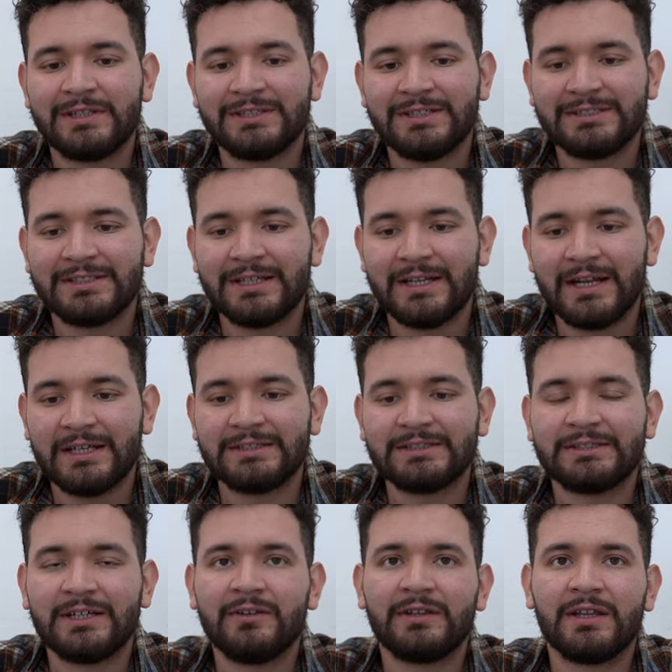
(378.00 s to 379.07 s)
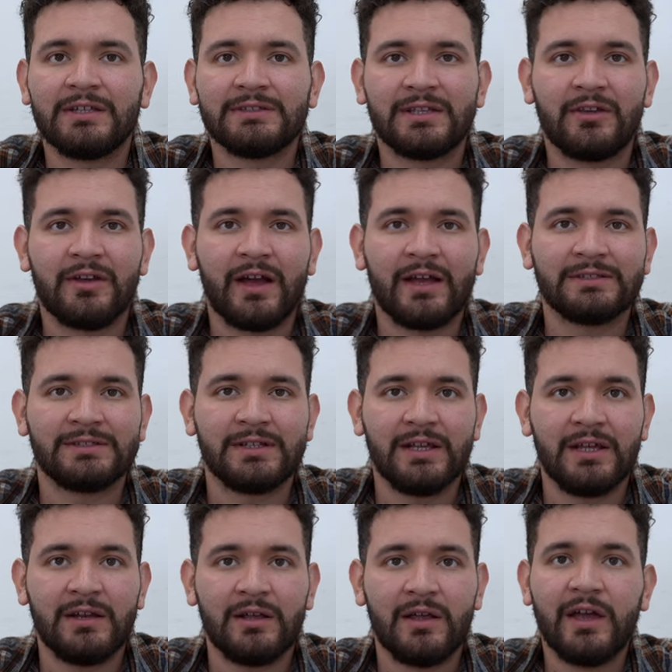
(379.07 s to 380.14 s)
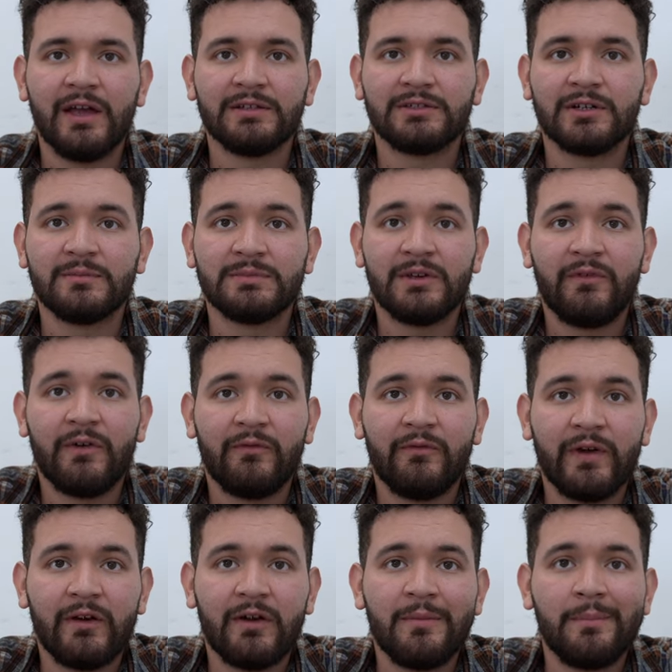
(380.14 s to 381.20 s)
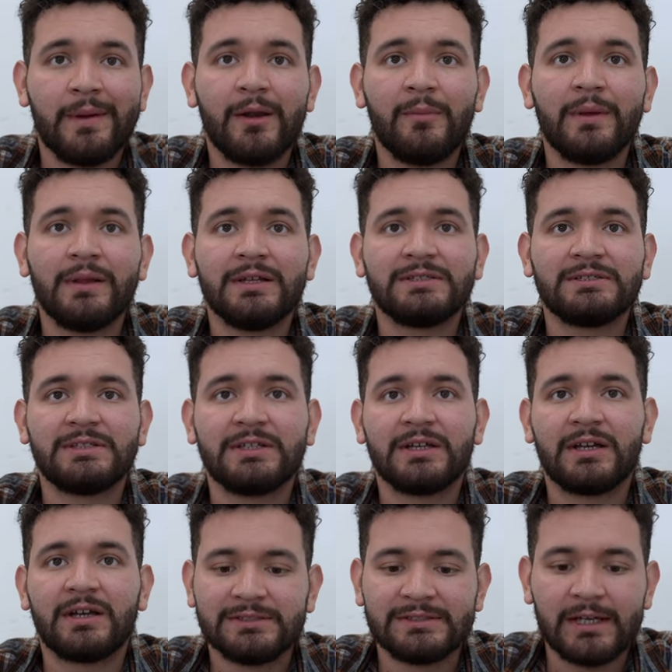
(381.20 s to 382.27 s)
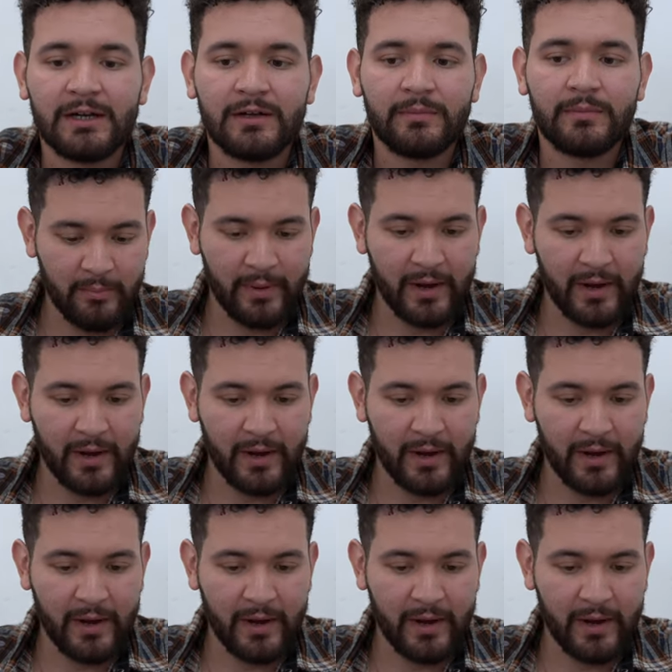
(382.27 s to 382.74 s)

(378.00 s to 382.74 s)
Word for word: just the necessary things that you guys need in terms of a very minimalistic setup.